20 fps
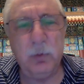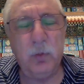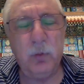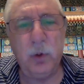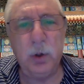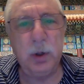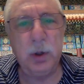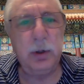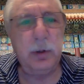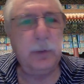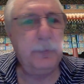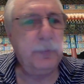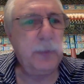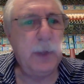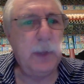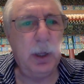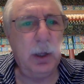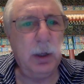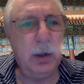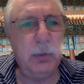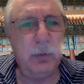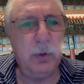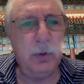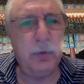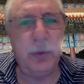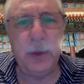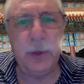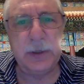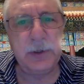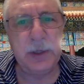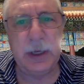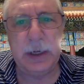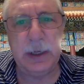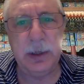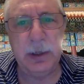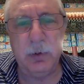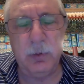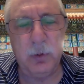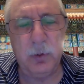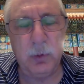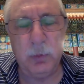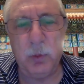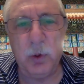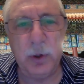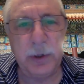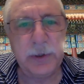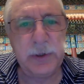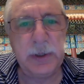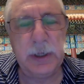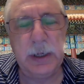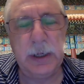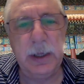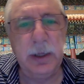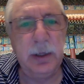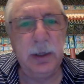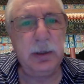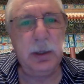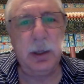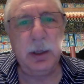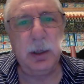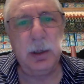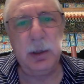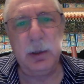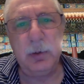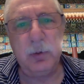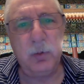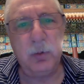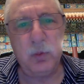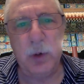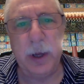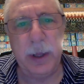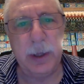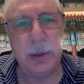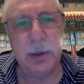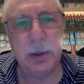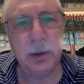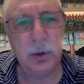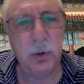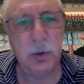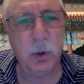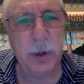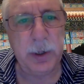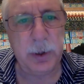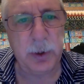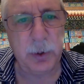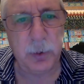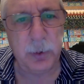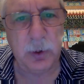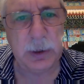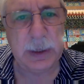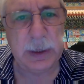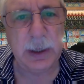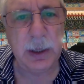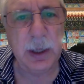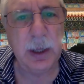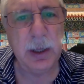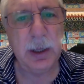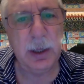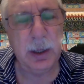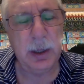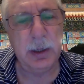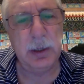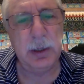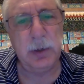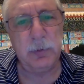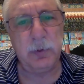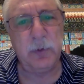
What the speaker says: were things that were works that he had read quite thoroughly, and he